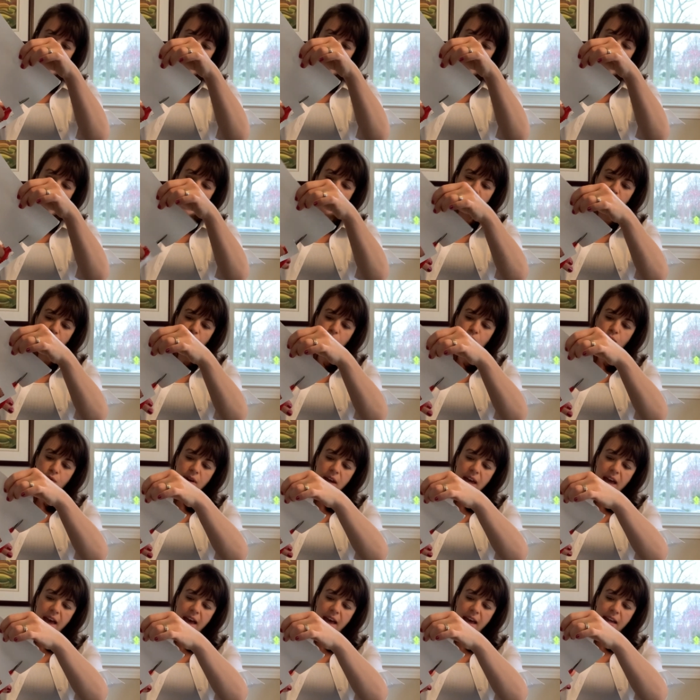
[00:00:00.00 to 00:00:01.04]
and you
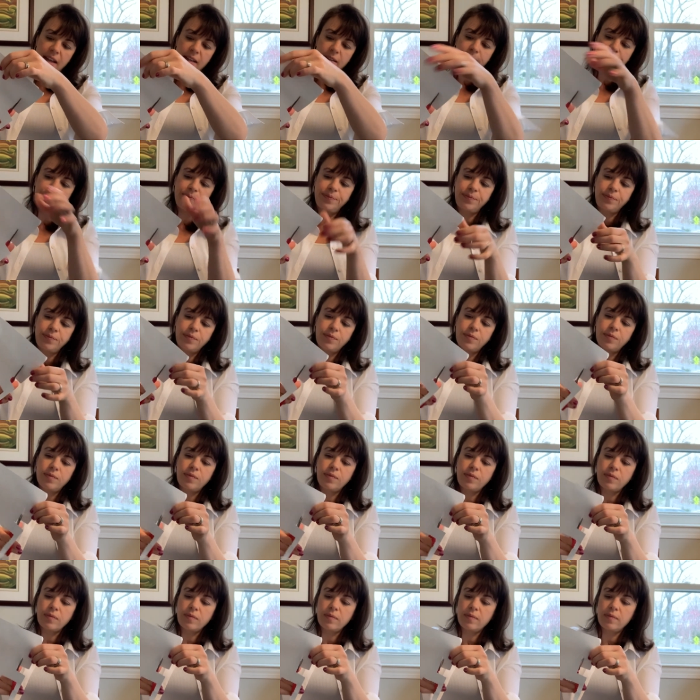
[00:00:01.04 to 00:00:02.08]
can
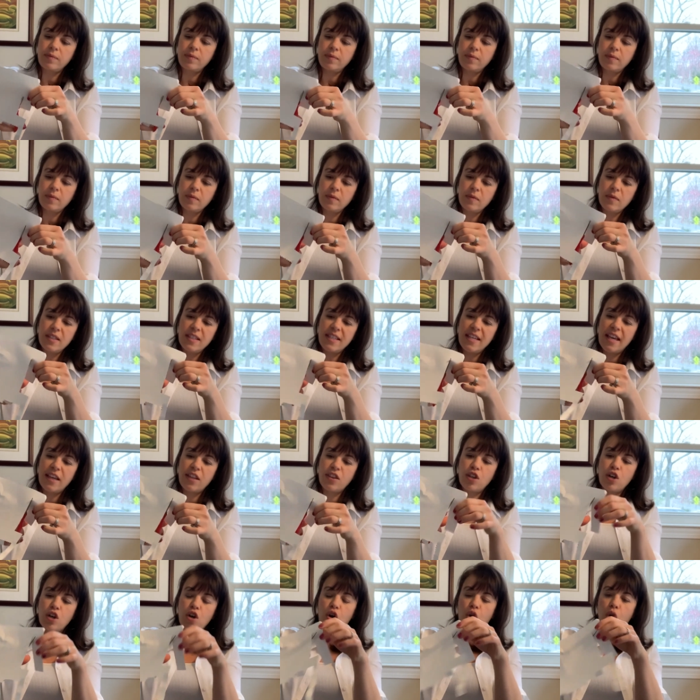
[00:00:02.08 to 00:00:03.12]
take
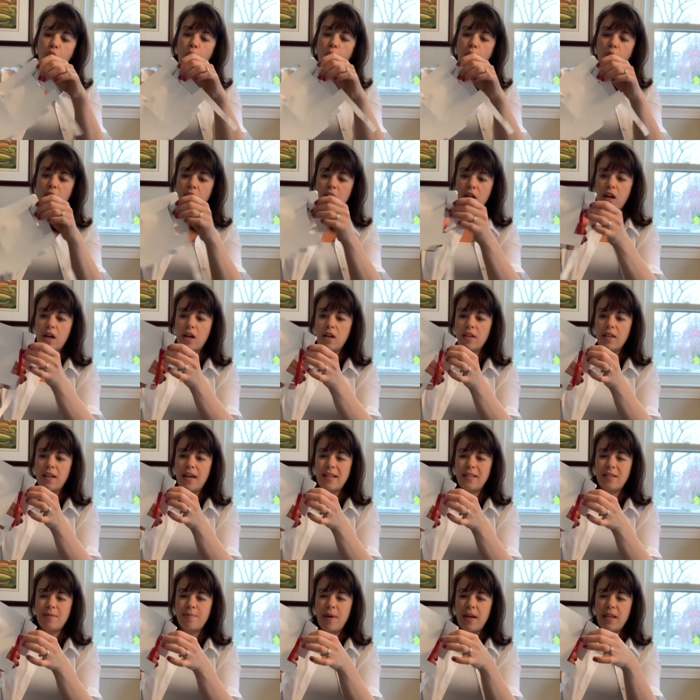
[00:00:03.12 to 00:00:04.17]
the corner.
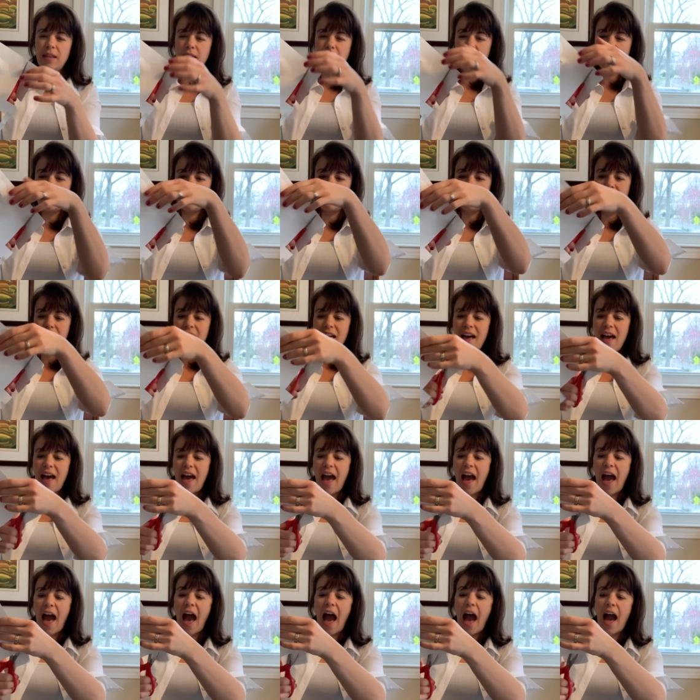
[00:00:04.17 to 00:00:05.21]
That's my little
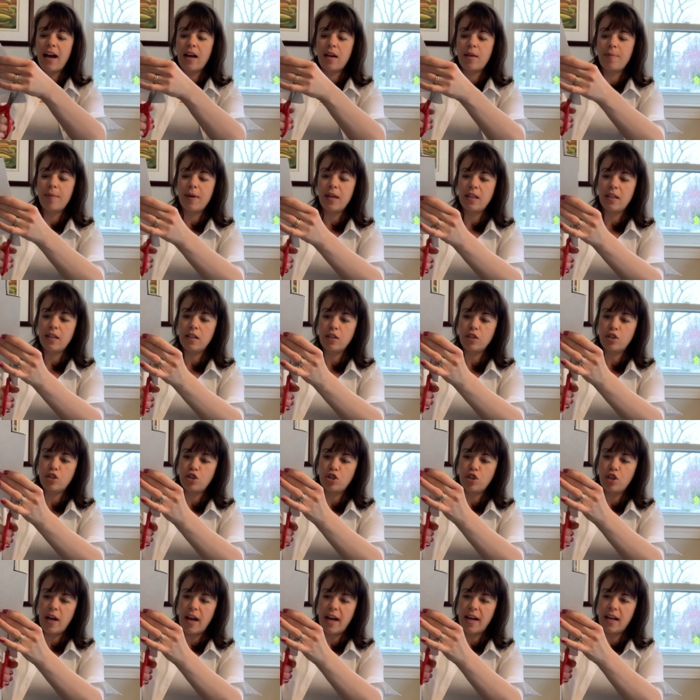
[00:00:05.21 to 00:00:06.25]
hack, my little
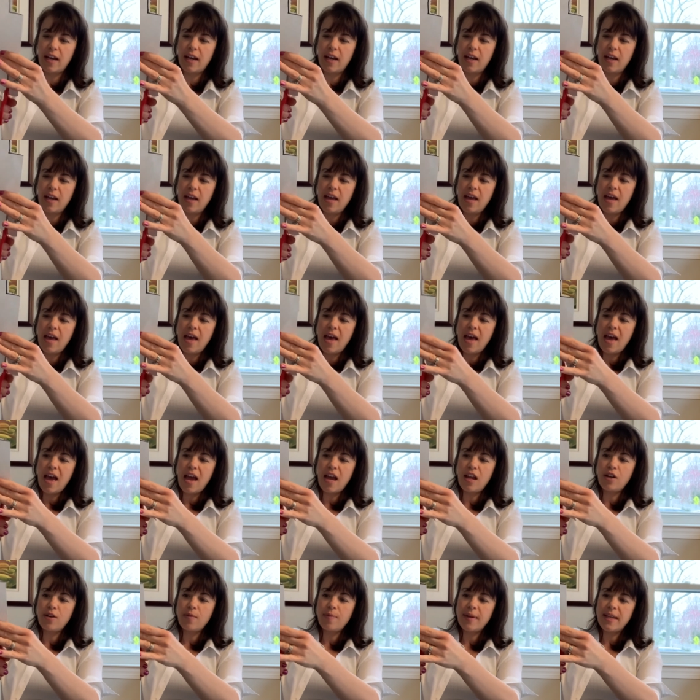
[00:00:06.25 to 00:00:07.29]
trick.
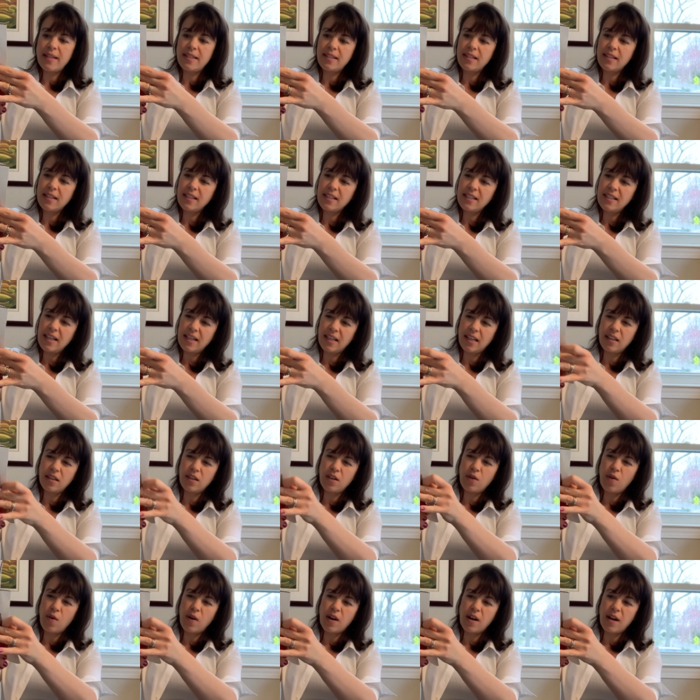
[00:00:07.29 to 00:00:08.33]
And you're basically taking the
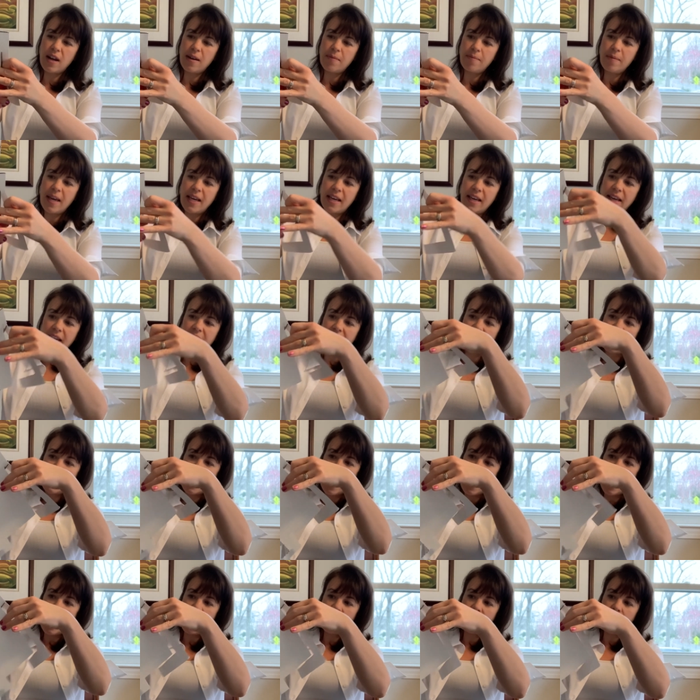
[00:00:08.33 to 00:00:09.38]
corner and making an
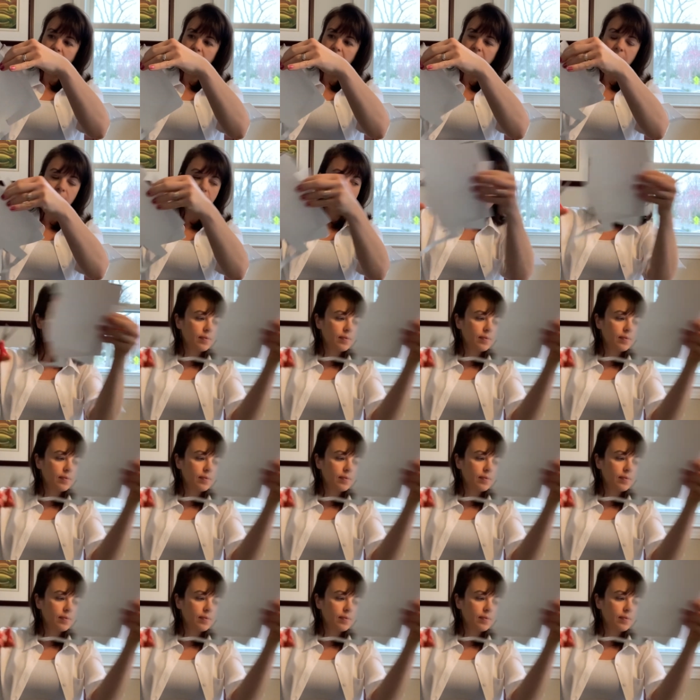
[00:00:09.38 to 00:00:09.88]
L